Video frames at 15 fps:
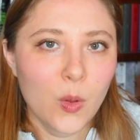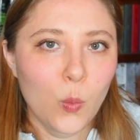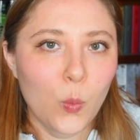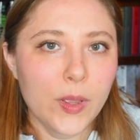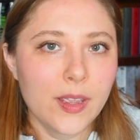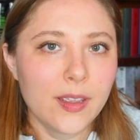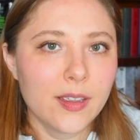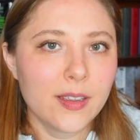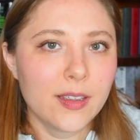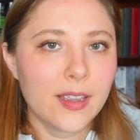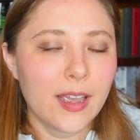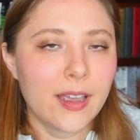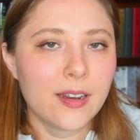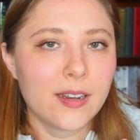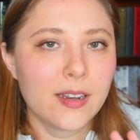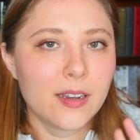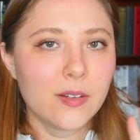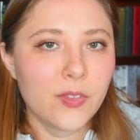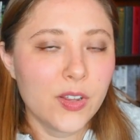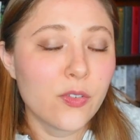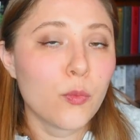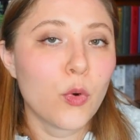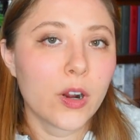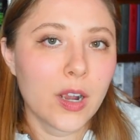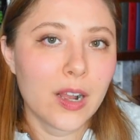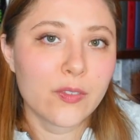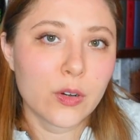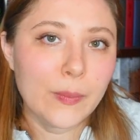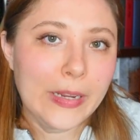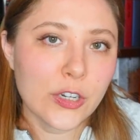We get even more
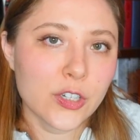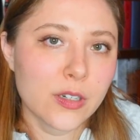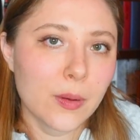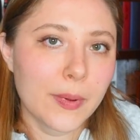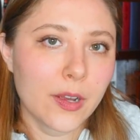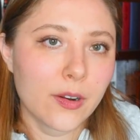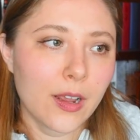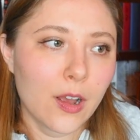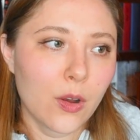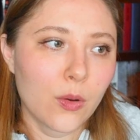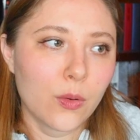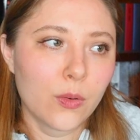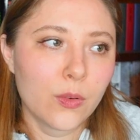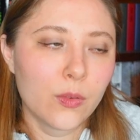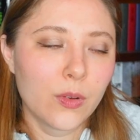confirmation about how